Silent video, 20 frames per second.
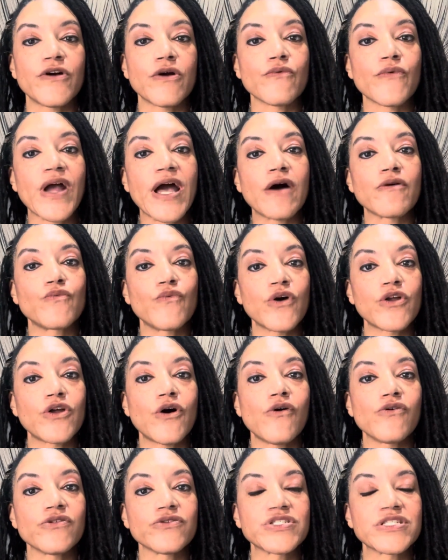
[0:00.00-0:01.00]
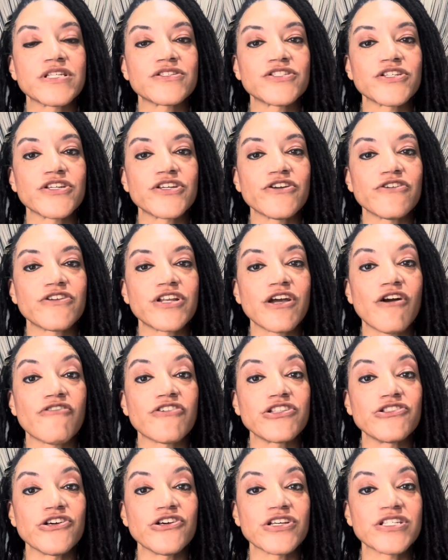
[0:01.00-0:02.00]
around what holistic security
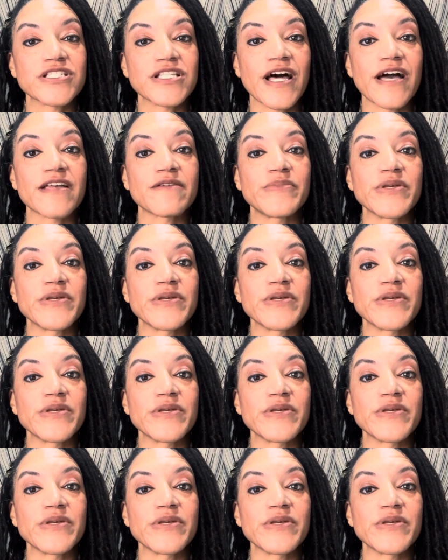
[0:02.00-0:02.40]
already looks like,